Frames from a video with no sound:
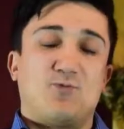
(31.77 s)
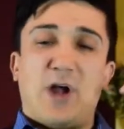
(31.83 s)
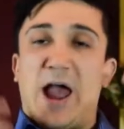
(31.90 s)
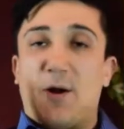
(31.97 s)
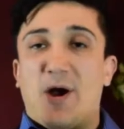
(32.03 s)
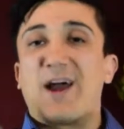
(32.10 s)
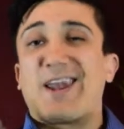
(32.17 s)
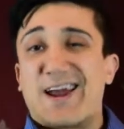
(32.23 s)

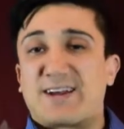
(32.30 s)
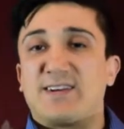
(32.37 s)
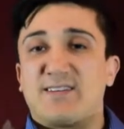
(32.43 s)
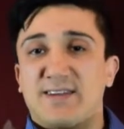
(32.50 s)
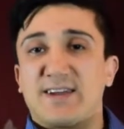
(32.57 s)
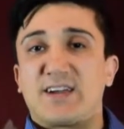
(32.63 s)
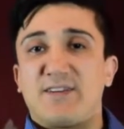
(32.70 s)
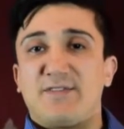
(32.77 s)
How I like to
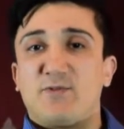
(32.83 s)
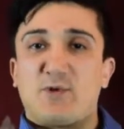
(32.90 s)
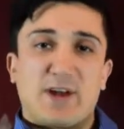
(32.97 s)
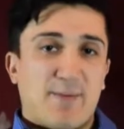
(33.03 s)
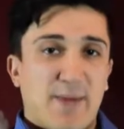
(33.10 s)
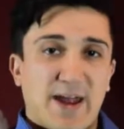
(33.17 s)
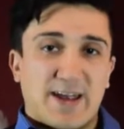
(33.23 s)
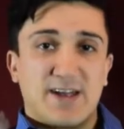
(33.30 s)
think of it when
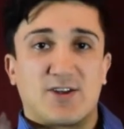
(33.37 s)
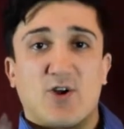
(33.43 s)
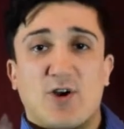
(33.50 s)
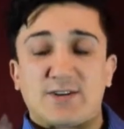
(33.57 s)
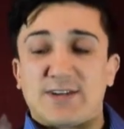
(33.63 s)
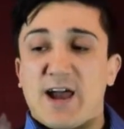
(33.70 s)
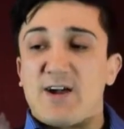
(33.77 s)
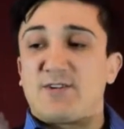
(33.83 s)
I'm making
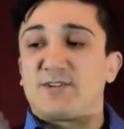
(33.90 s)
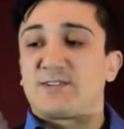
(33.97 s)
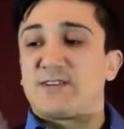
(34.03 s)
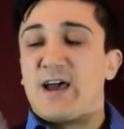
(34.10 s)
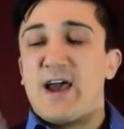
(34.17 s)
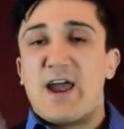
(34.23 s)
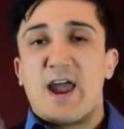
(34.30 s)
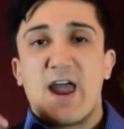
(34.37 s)

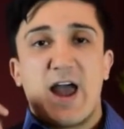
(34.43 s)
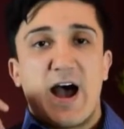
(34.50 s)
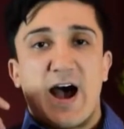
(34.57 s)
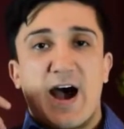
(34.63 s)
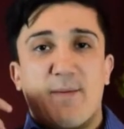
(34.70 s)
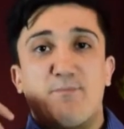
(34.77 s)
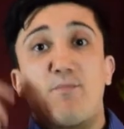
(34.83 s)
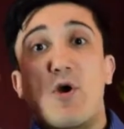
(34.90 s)
cocktails,
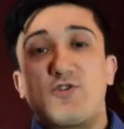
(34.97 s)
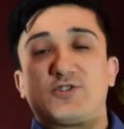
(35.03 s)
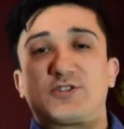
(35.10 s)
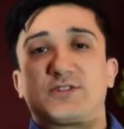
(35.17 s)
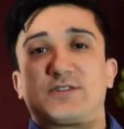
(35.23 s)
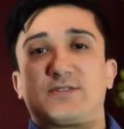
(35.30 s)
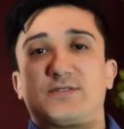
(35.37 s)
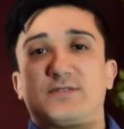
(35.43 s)

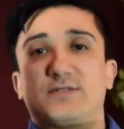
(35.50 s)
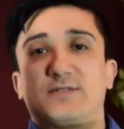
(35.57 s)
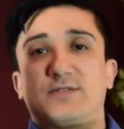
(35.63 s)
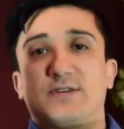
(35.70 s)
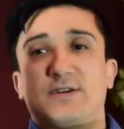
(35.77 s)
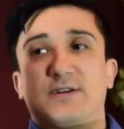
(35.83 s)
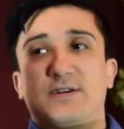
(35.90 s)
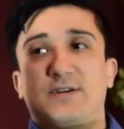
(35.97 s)
most
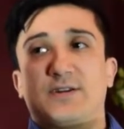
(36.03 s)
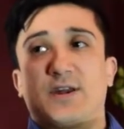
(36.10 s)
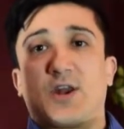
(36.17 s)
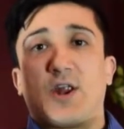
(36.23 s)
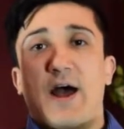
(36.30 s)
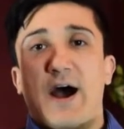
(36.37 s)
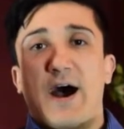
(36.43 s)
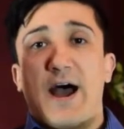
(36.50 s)

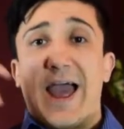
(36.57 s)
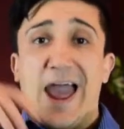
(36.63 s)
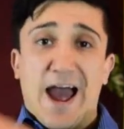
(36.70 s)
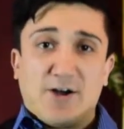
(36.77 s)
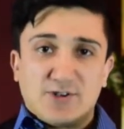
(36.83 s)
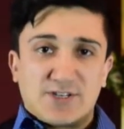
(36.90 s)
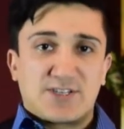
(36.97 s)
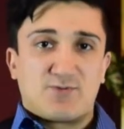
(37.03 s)

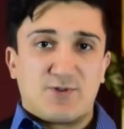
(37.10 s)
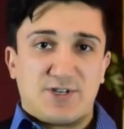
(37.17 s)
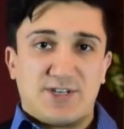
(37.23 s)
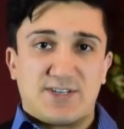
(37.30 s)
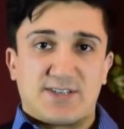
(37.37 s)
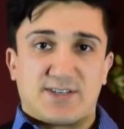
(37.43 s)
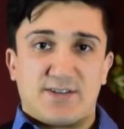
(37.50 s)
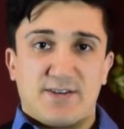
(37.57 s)
house, which
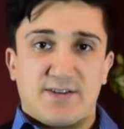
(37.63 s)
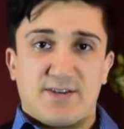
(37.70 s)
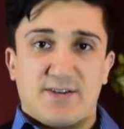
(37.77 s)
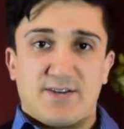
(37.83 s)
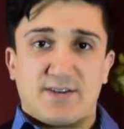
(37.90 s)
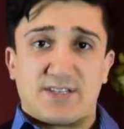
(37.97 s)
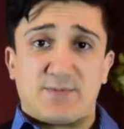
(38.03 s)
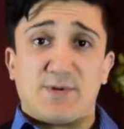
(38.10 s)
is
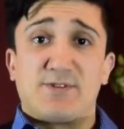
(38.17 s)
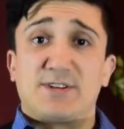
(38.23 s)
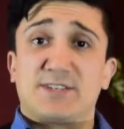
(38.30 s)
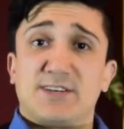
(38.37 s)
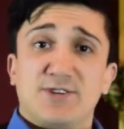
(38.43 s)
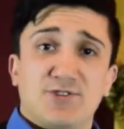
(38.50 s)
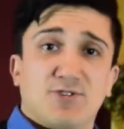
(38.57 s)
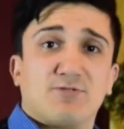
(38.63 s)
the
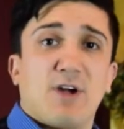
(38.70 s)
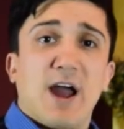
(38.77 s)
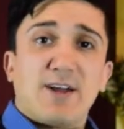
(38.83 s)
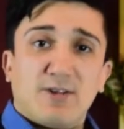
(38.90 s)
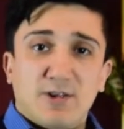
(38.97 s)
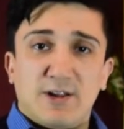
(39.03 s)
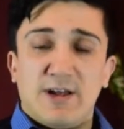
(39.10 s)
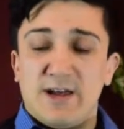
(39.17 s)
spirits in your
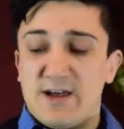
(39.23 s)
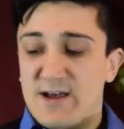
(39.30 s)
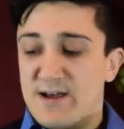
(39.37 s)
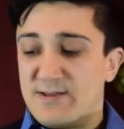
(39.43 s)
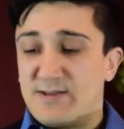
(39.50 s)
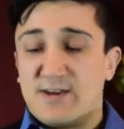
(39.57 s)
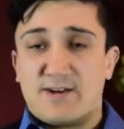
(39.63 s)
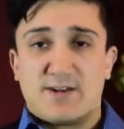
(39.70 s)
rail,
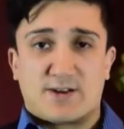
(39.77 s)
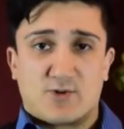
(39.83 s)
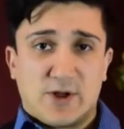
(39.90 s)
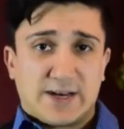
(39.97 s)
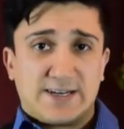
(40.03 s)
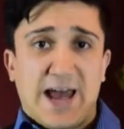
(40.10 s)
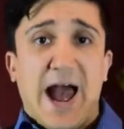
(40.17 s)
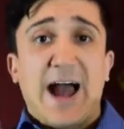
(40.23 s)
they're
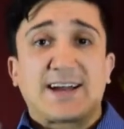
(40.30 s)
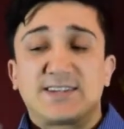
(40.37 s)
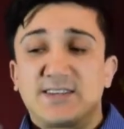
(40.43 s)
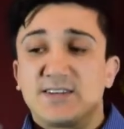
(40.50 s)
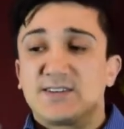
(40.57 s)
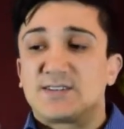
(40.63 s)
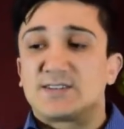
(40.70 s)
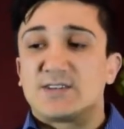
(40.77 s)
quick to
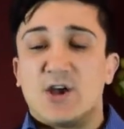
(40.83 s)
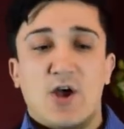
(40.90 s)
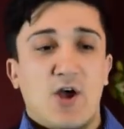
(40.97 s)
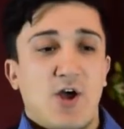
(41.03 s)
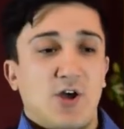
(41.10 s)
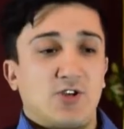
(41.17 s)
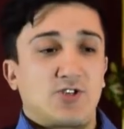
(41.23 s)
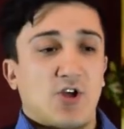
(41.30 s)
access,
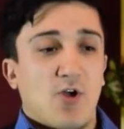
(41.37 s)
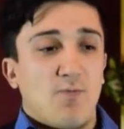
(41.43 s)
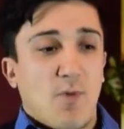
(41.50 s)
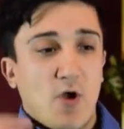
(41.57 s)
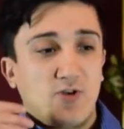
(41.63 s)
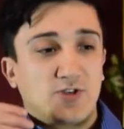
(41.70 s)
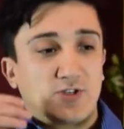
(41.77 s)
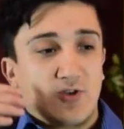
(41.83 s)
so
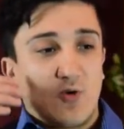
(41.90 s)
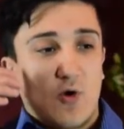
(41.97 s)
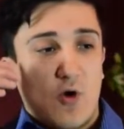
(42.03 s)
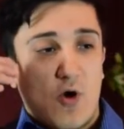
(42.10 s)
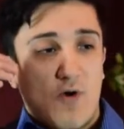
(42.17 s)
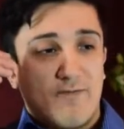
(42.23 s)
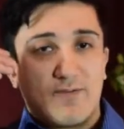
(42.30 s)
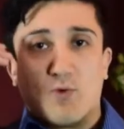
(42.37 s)
most
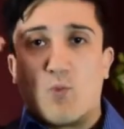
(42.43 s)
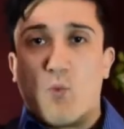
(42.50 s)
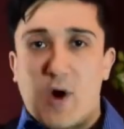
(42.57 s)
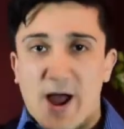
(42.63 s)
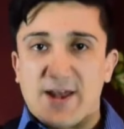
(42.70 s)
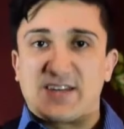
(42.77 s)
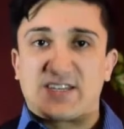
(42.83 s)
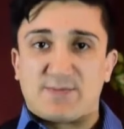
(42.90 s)
of the
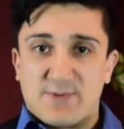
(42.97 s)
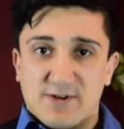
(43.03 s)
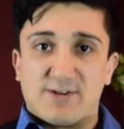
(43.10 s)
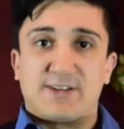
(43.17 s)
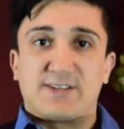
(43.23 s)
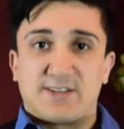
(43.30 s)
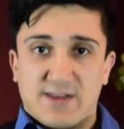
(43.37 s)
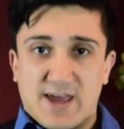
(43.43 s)
white
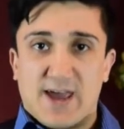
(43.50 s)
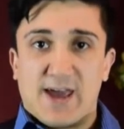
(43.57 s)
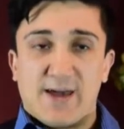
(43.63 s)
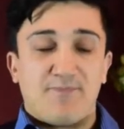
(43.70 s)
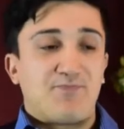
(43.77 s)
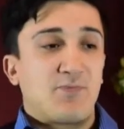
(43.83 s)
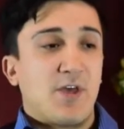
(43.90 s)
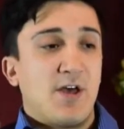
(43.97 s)
spirits
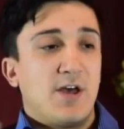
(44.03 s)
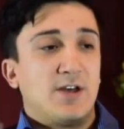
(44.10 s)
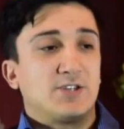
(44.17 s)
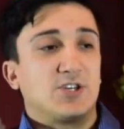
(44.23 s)
there.